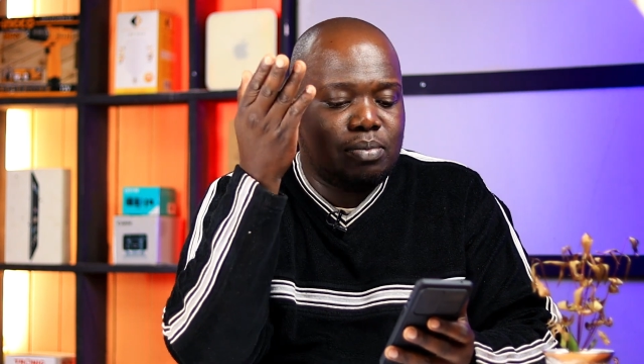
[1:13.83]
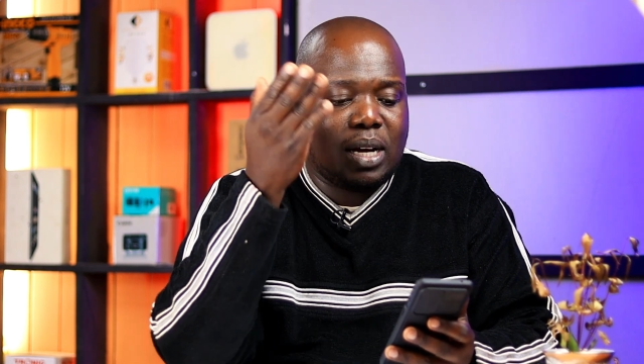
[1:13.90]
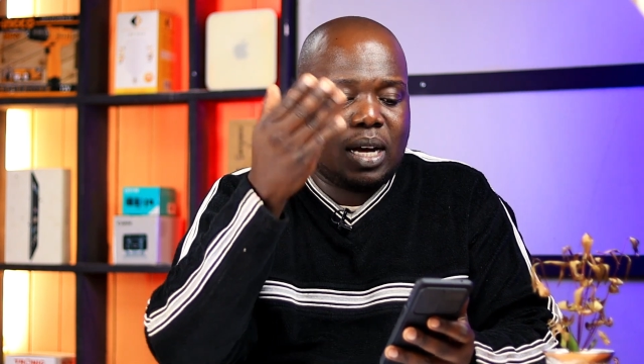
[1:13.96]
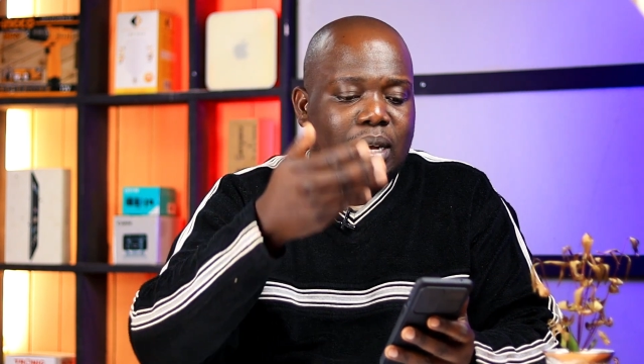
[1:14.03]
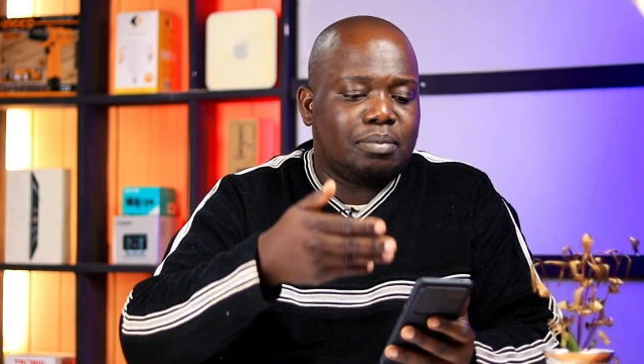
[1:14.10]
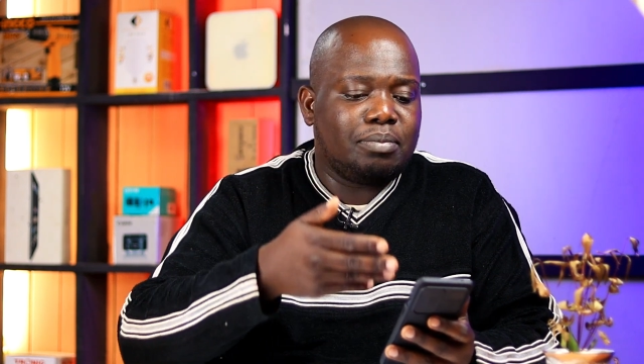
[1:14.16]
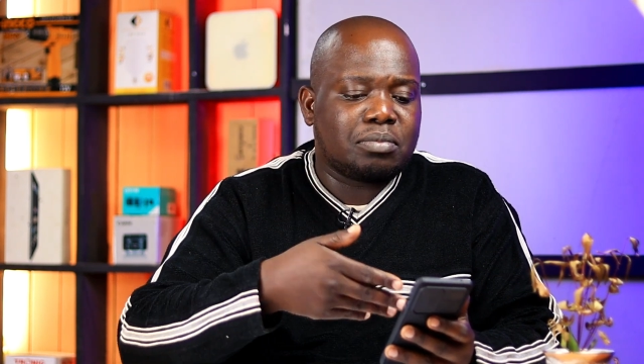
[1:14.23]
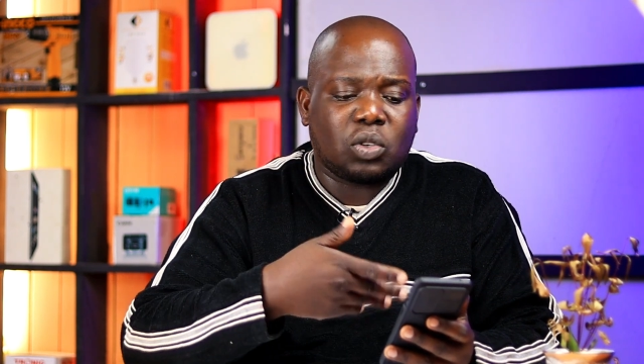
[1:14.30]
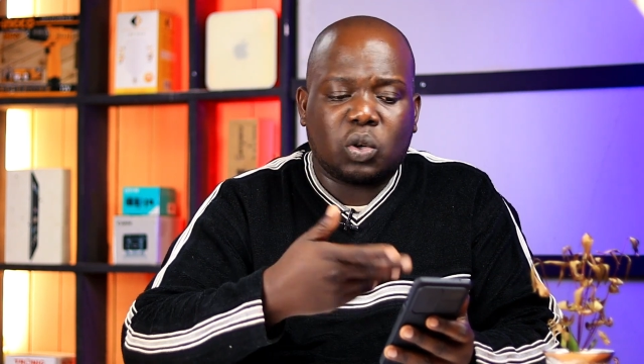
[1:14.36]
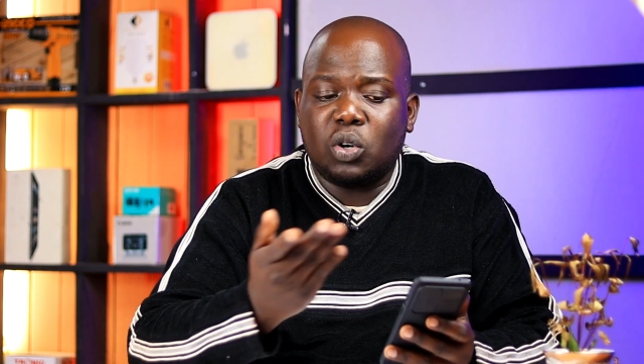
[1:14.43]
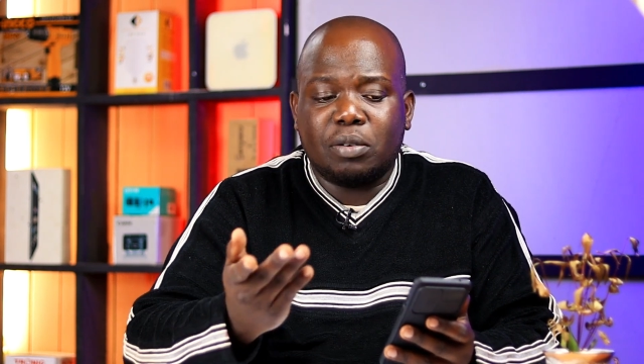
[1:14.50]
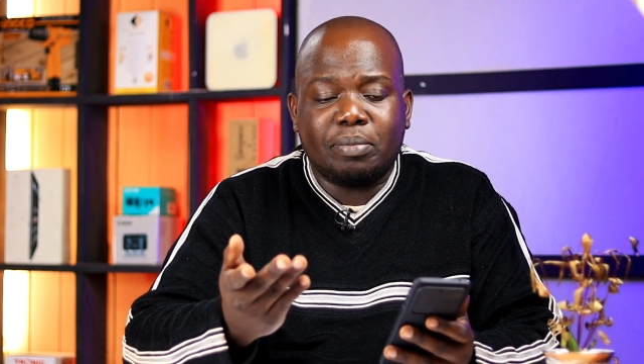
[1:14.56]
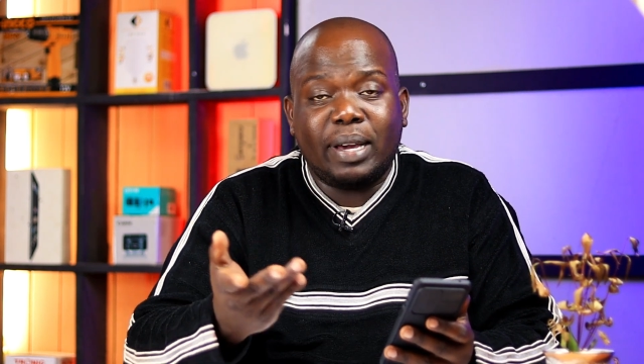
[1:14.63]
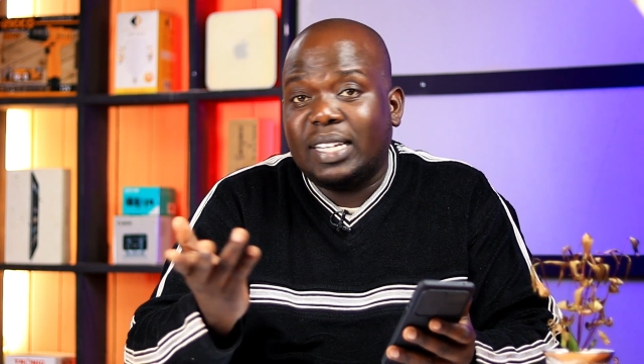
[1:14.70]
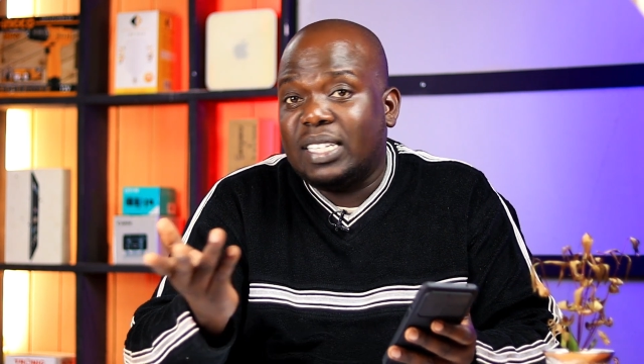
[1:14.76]

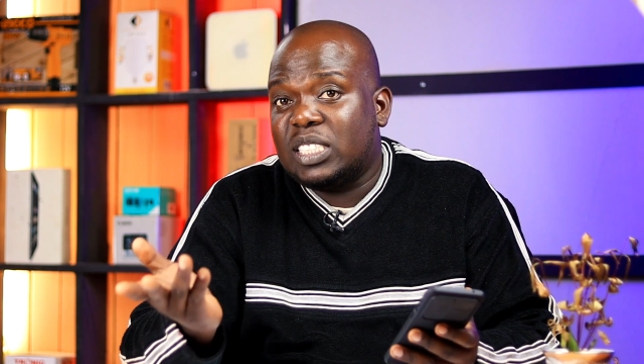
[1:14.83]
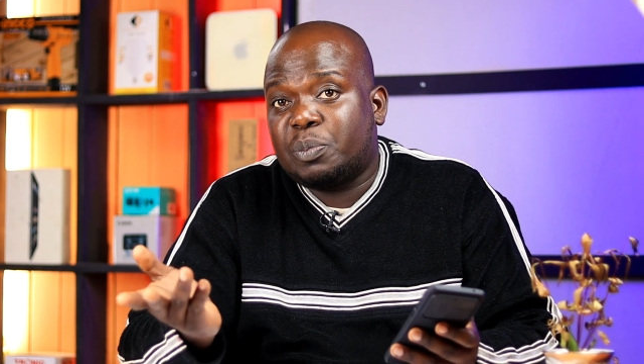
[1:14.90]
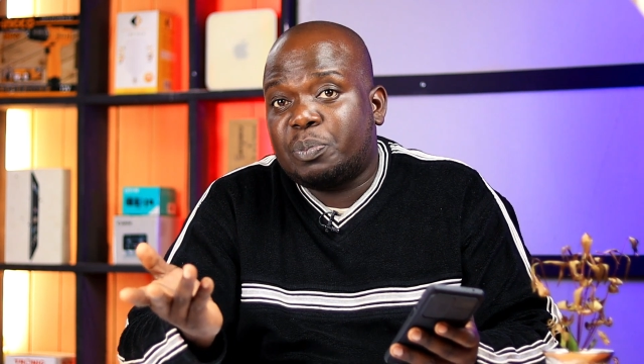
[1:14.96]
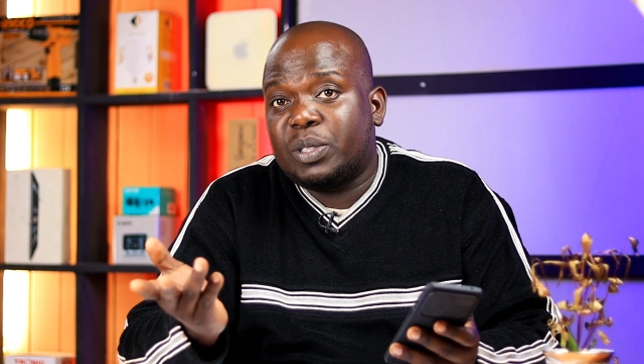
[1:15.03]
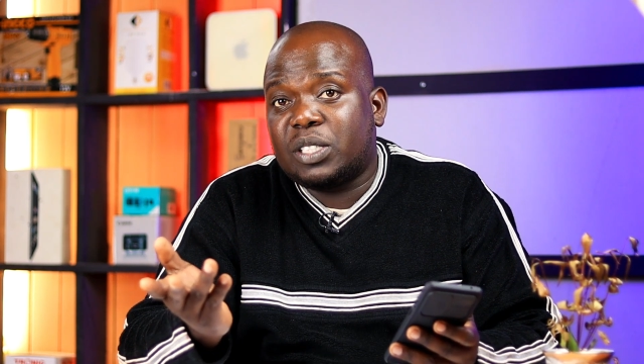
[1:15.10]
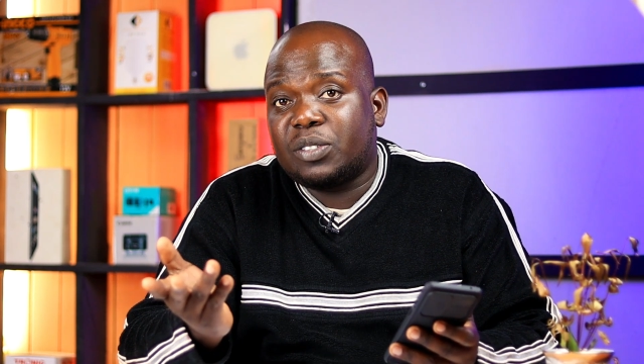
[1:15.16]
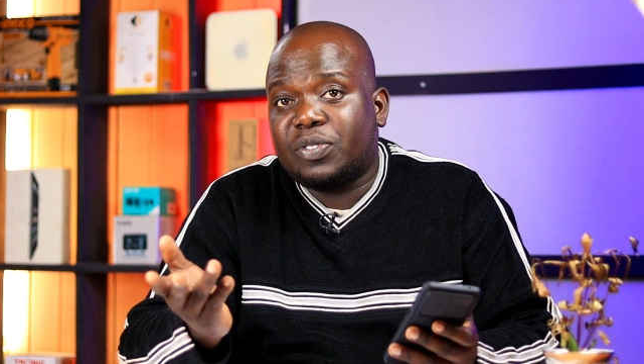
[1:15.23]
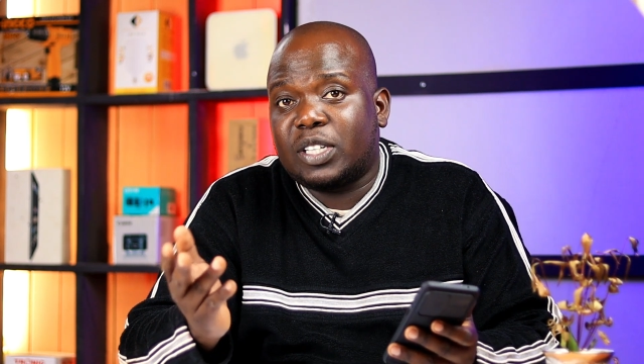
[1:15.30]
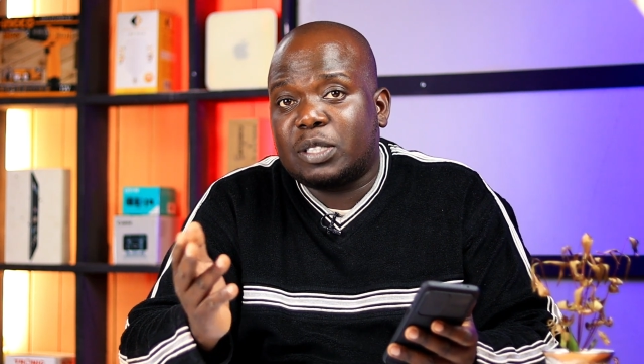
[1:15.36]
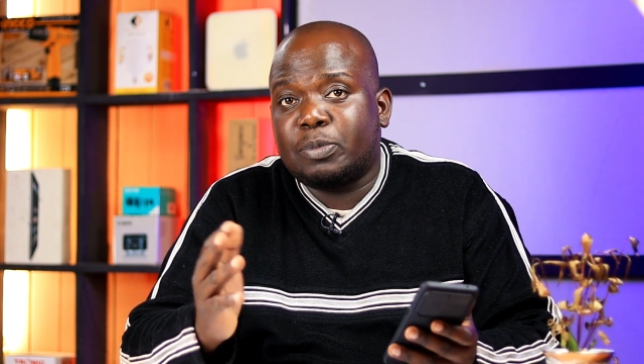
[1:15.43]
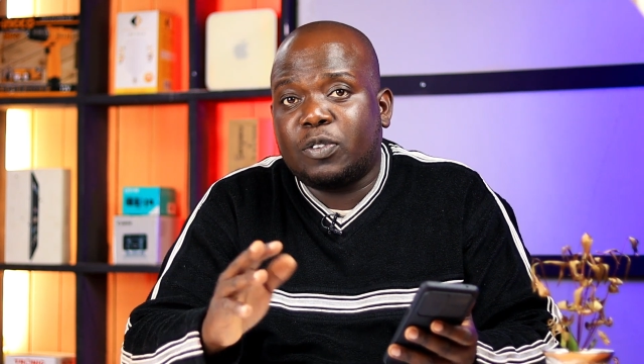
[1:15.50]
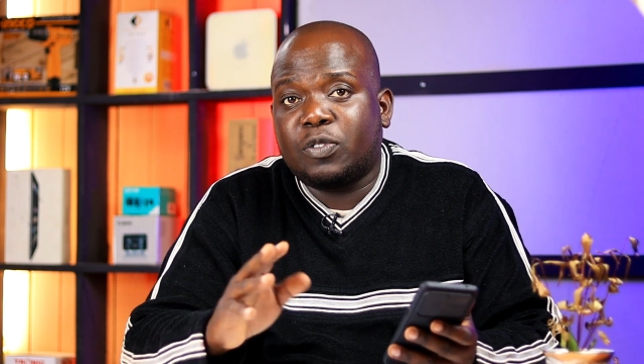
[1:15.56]
On mine is pretty fast,